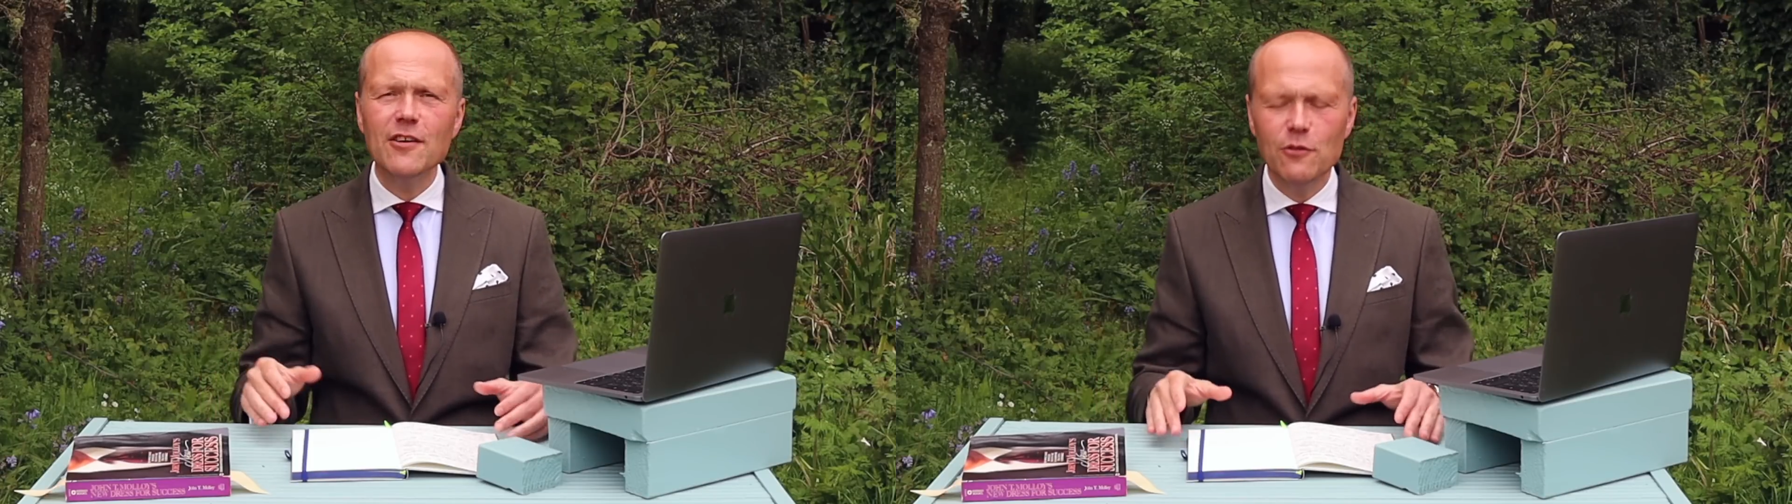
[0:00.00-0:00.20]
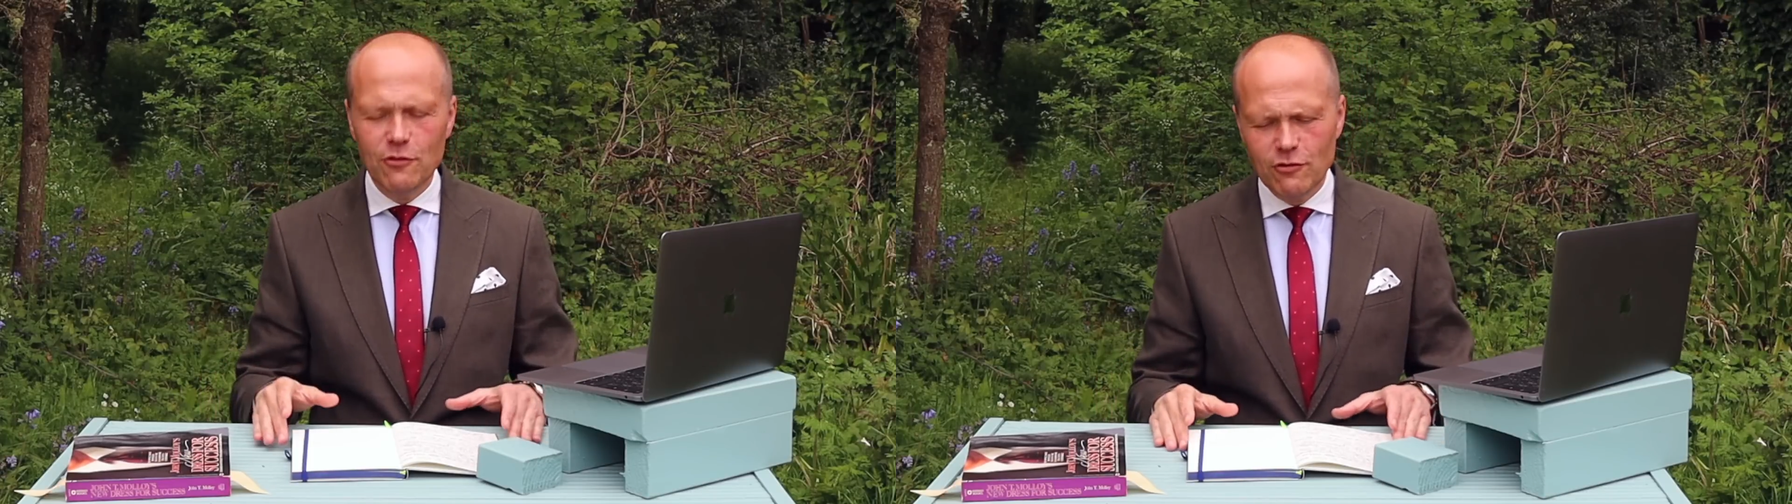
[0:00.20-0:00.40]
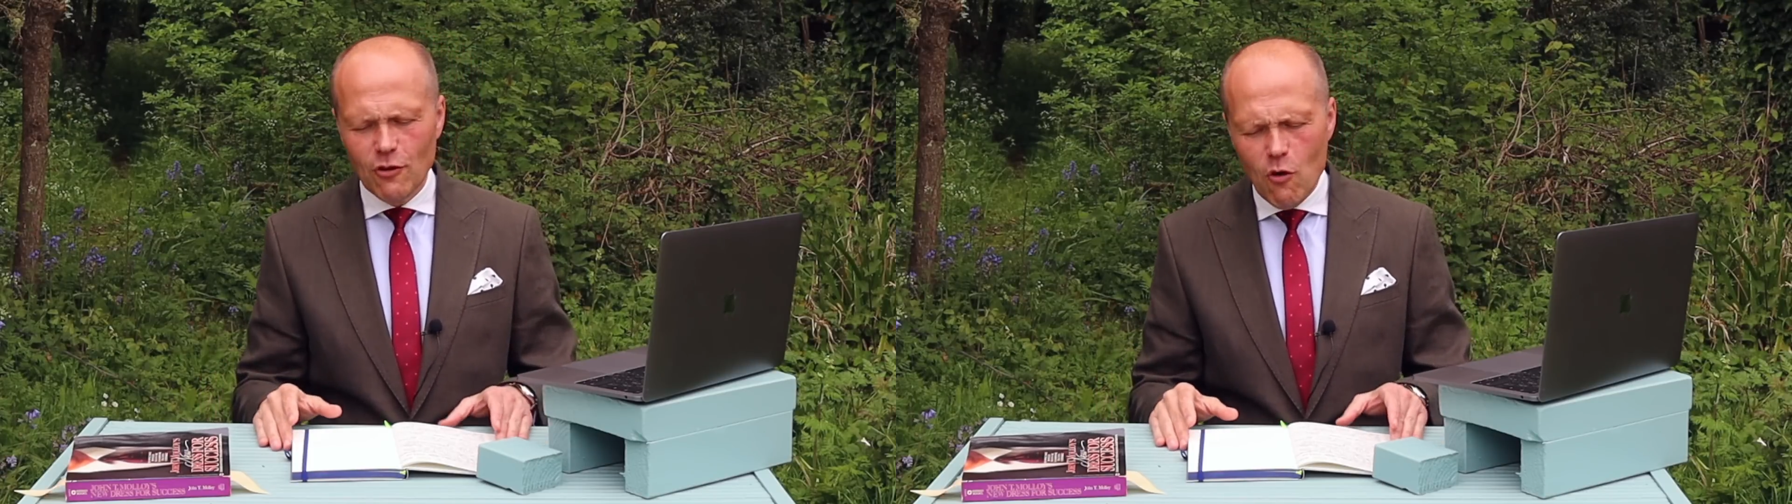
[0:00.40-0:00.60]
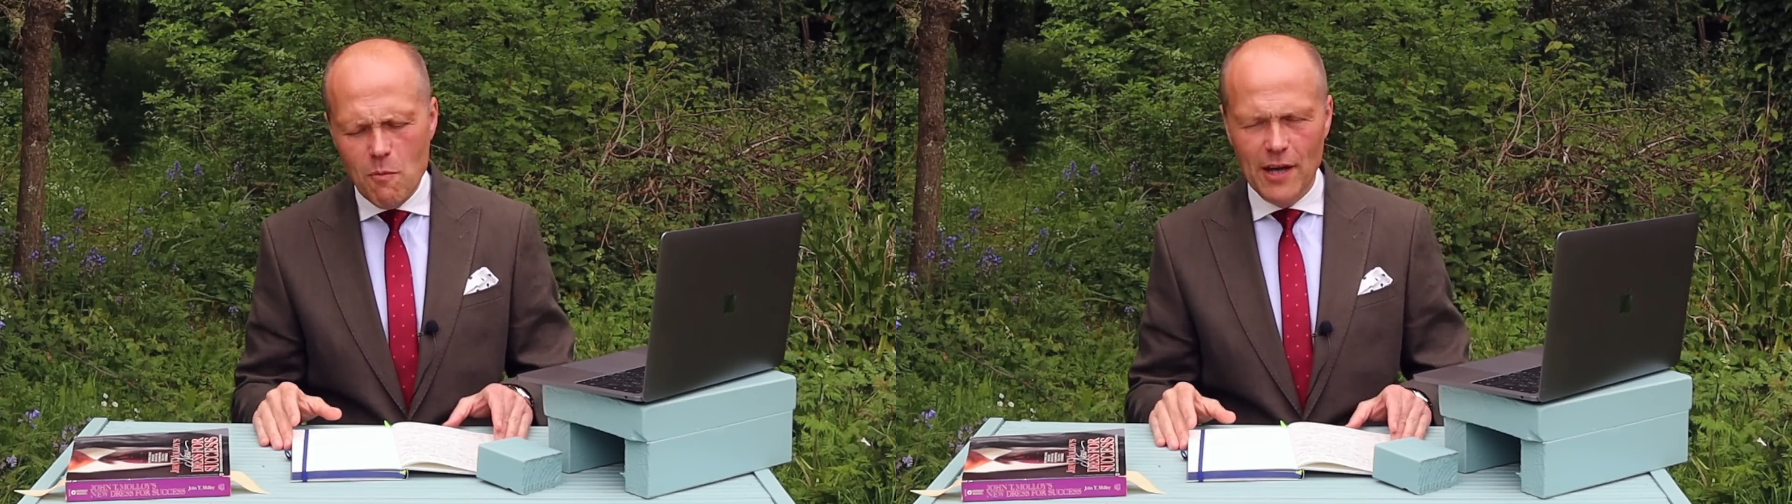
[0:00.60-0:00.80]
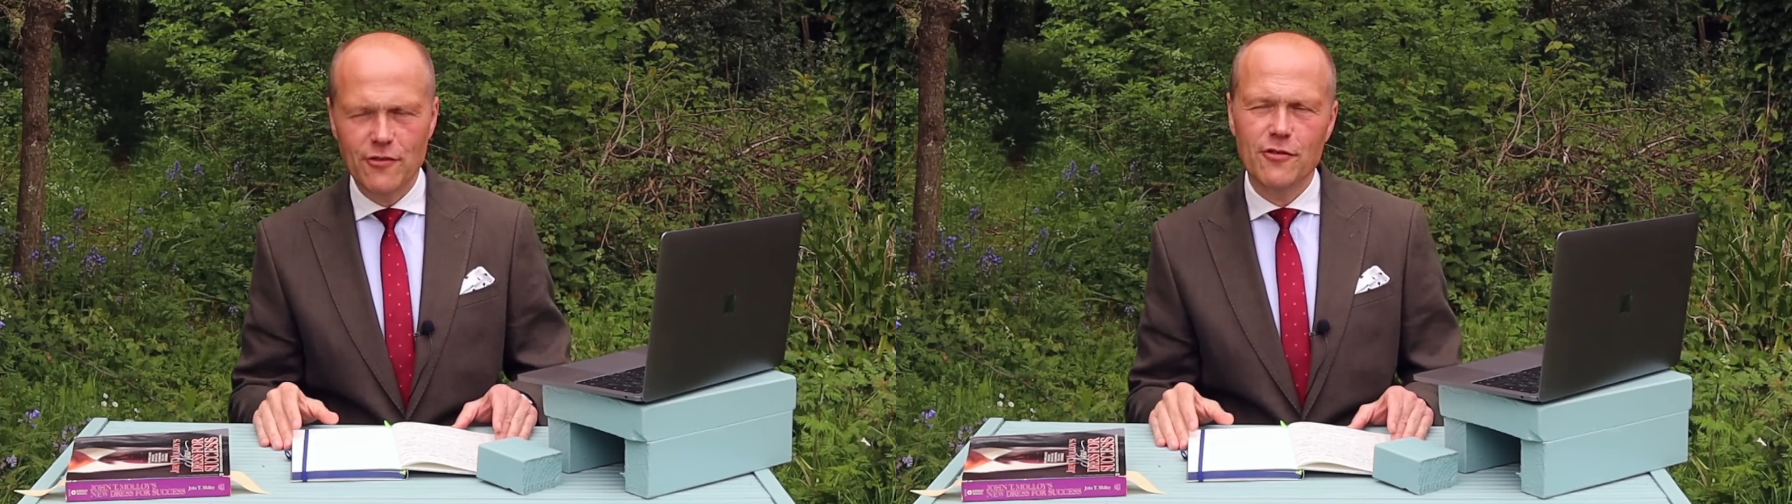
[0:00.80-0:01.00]
you so
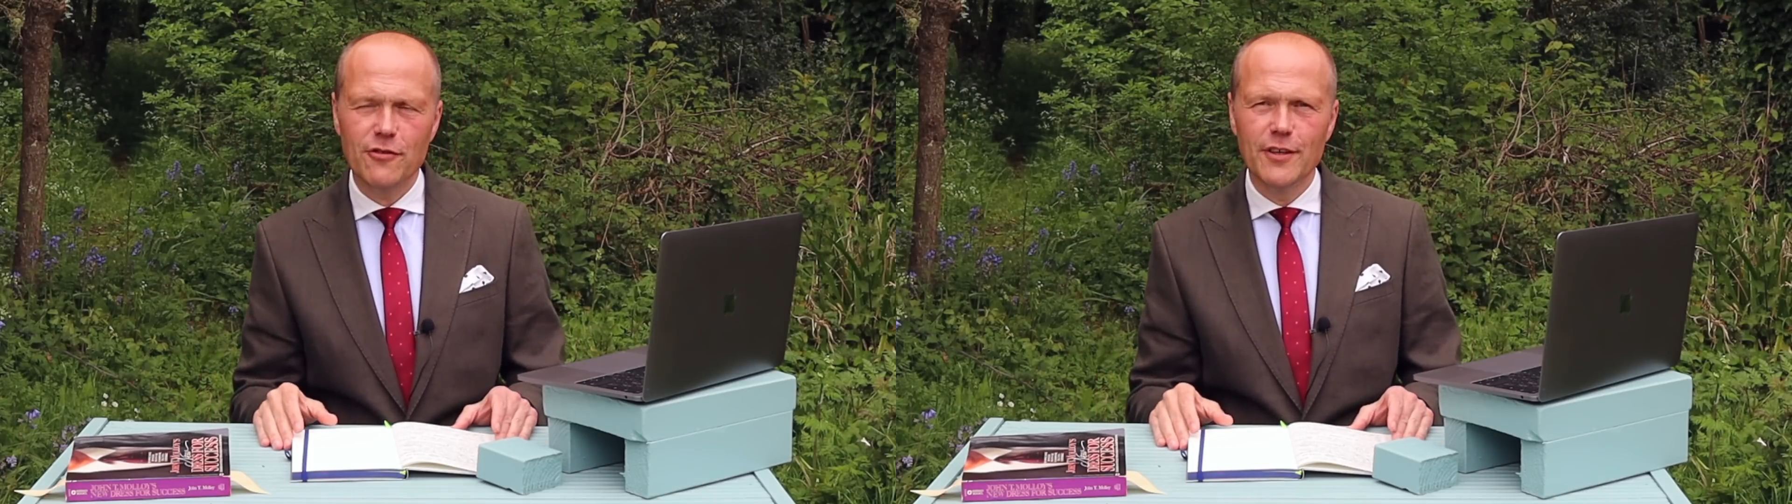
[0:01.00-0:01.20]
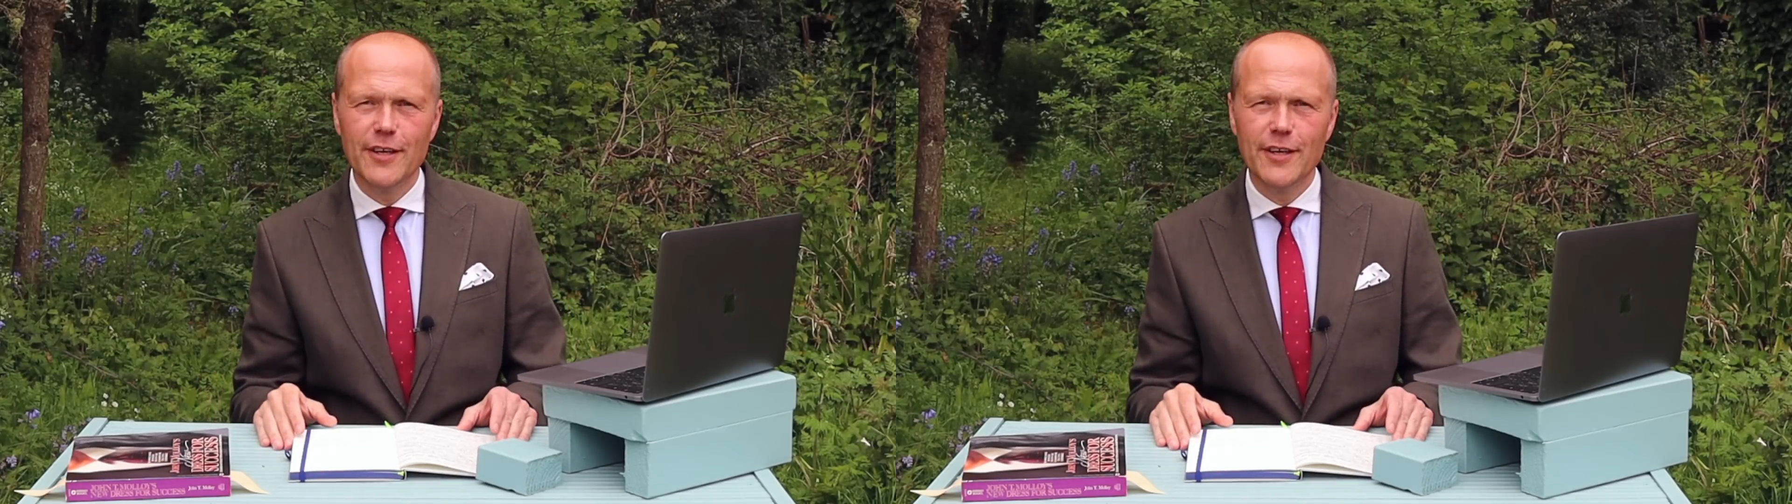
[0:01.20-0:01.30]
much